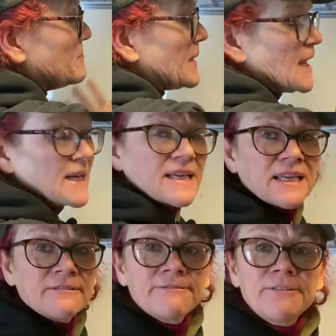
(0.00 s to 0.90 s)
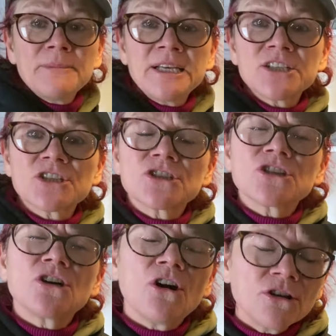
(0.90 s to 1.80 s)
back information
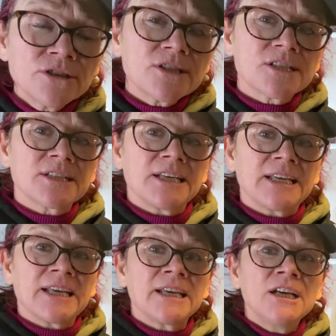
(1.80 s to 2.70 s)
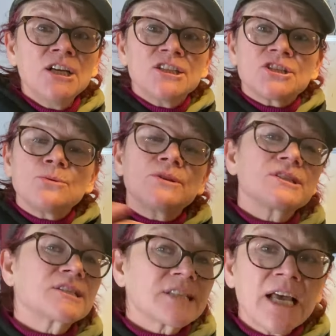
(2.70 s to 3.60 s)
constantly to the
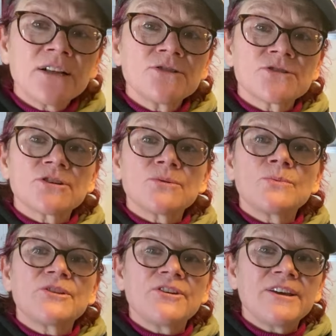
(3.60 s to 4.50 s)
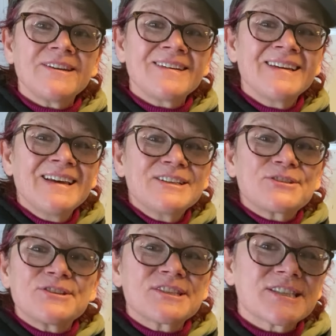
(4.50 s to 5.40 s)
cells that are within,
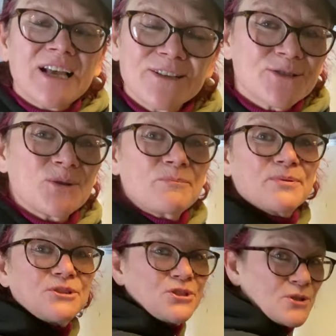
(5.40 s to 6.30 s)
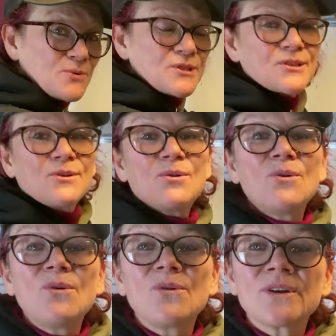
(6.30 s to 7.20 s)
to the cells that produce the
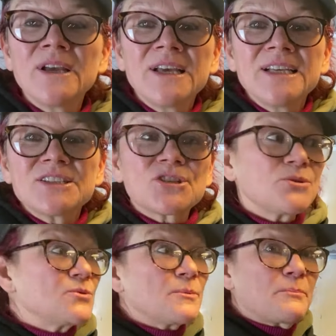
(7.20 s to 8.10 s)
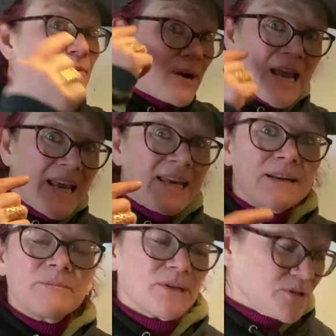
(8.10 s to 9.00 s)
horn, to the
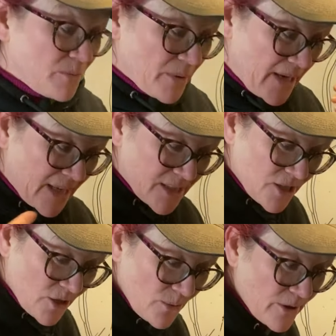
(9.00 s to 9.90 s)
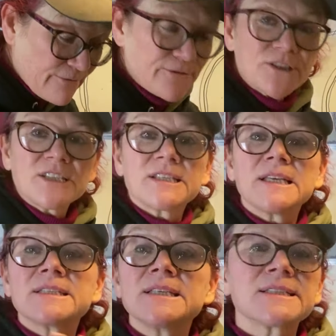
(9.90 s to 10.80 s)
brain, because the brain has to know where the foot is.
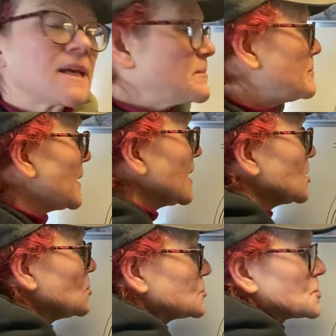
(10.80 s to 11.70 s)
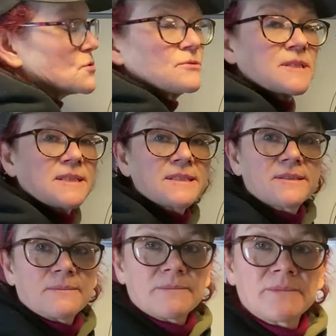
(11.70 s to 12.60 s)
It is a biological
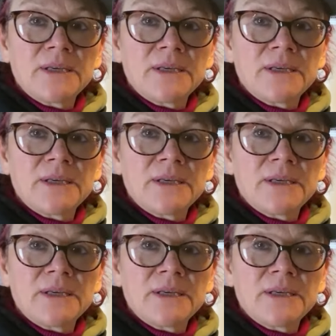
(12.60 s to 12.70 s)
system,